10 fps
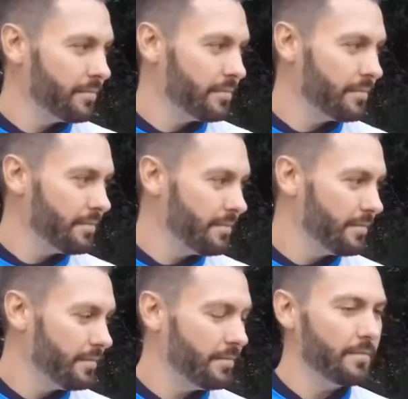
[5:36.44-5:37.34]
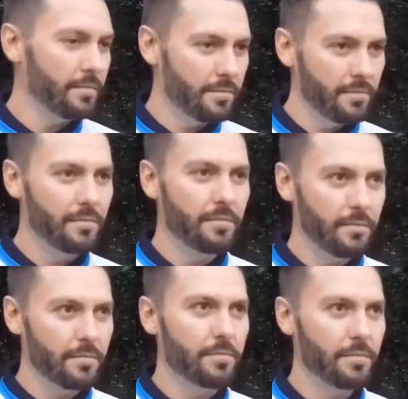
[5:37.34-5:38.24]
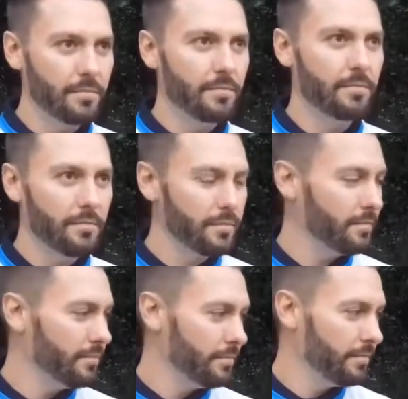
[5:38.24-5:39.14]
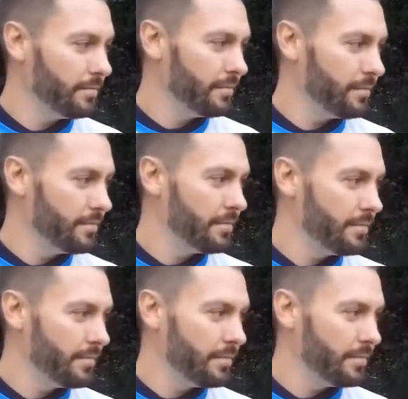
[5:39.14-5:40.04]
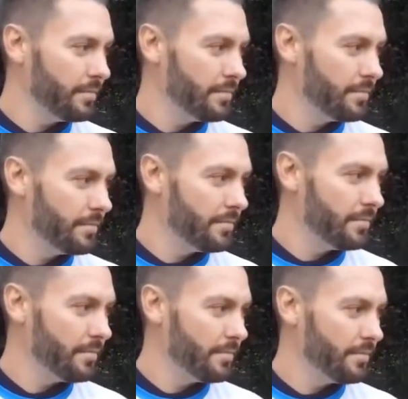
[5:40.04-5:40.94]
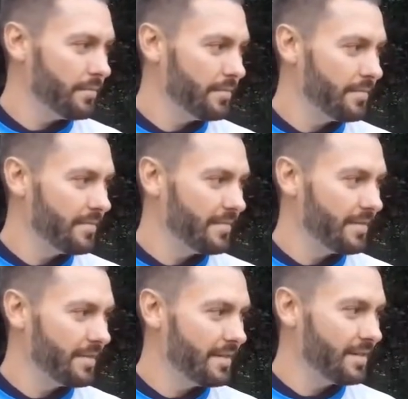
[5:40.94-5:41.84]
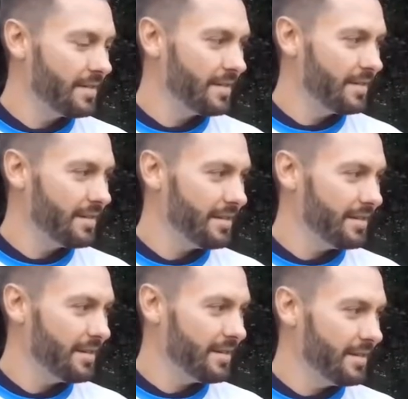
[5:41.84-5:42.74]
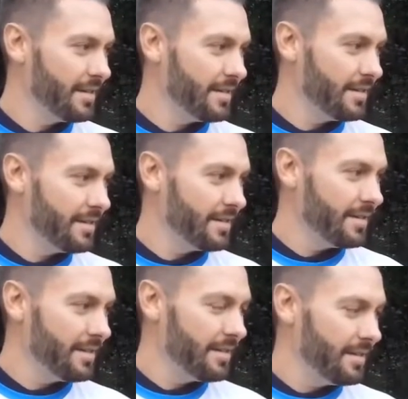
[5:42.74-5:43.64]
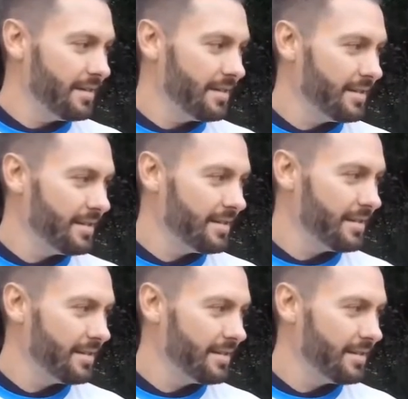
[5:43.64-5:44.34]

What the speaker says: This person isn't speaking.